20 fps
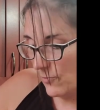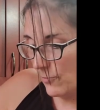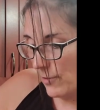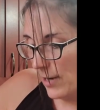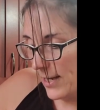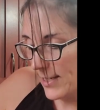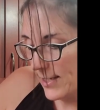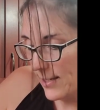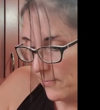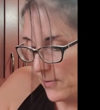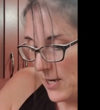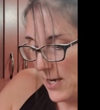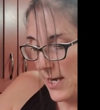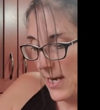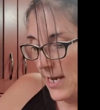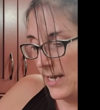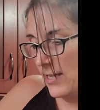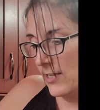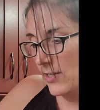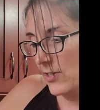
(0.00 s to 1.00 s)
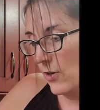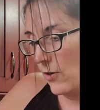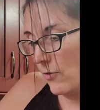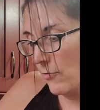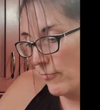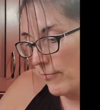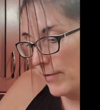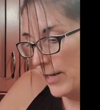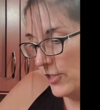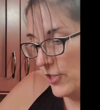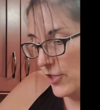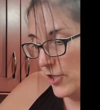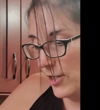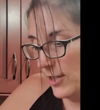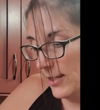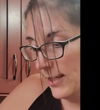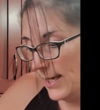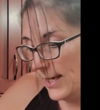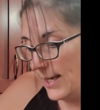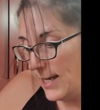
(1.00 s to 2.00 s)
recipe is
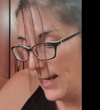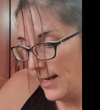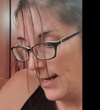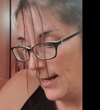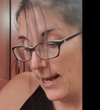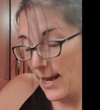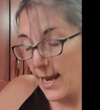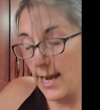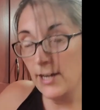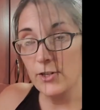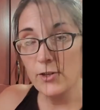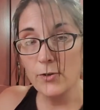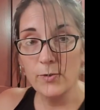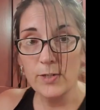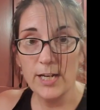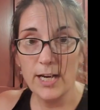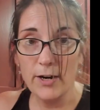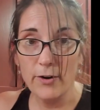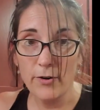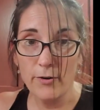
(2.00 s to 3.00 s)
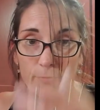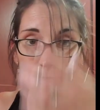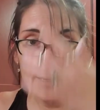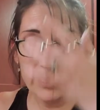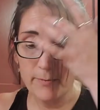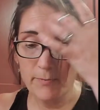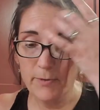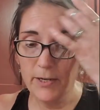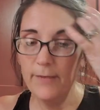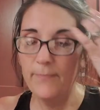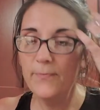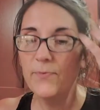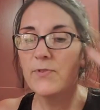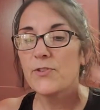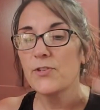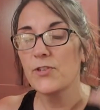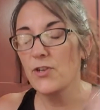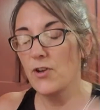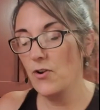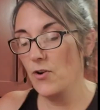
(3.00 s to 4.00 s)
originally a doTERRA recipe,
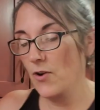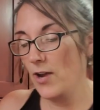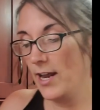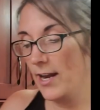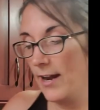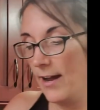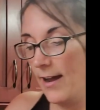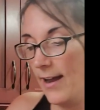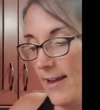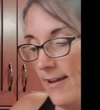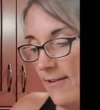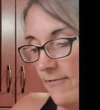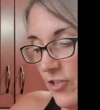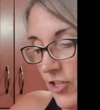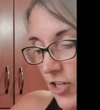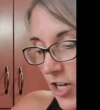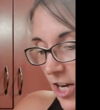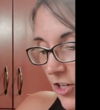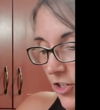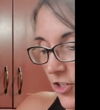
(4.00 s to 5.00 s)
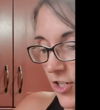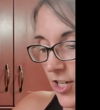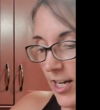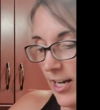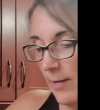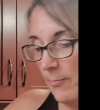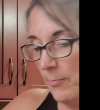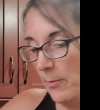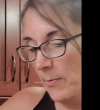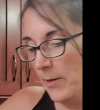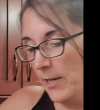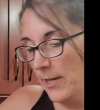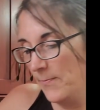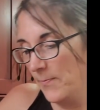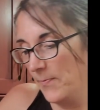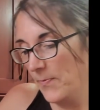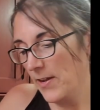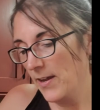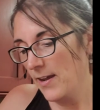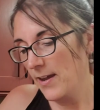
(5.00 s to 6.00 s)
and I have changed it up a bit.
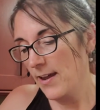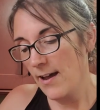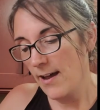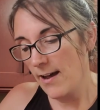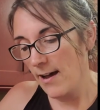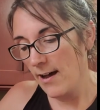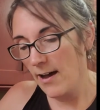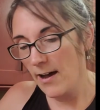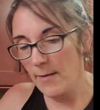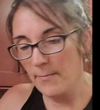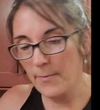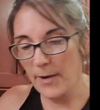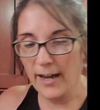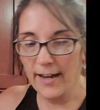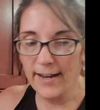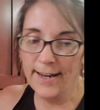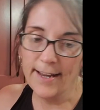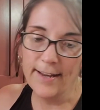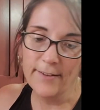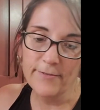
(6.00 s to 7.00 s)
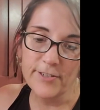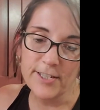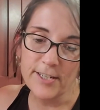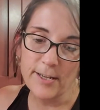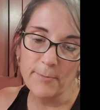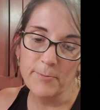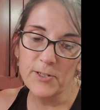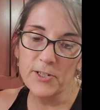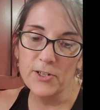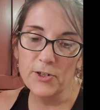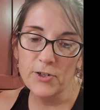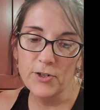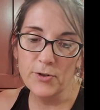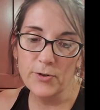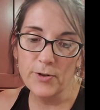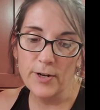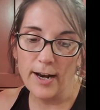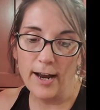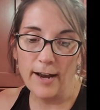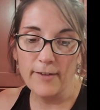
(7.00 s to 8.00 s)

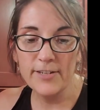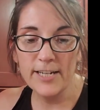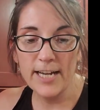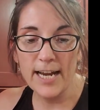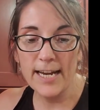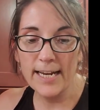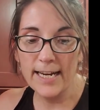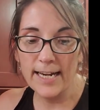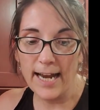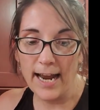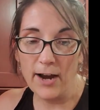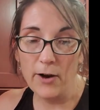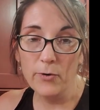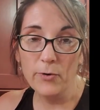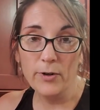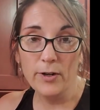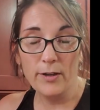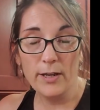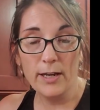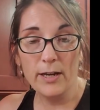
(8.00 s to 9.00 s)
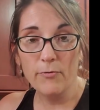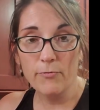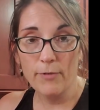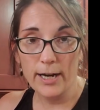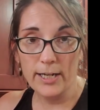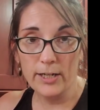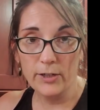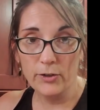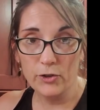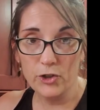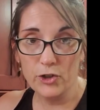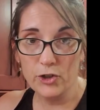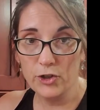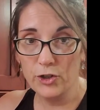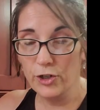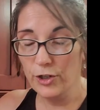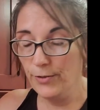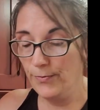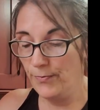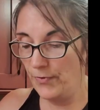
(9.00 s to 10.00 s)
I've taken out the regular
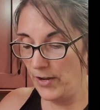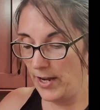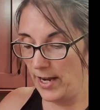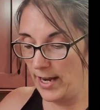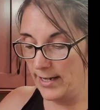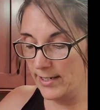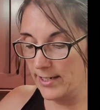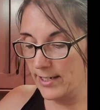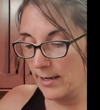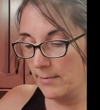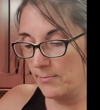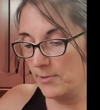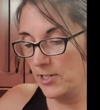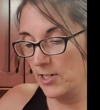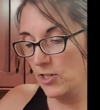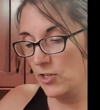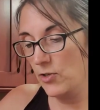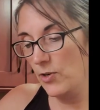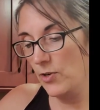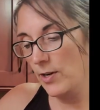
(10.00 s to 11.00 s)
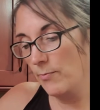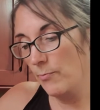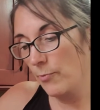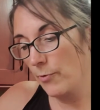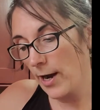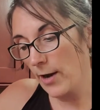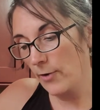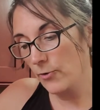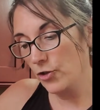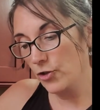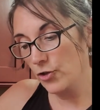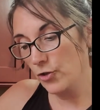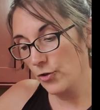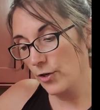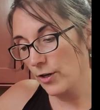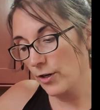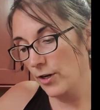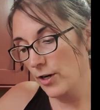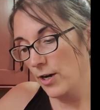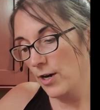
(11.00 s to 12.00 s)
sugar and substituted brown
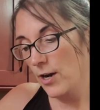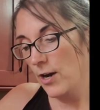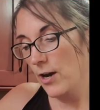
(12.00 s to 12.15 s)
sugar,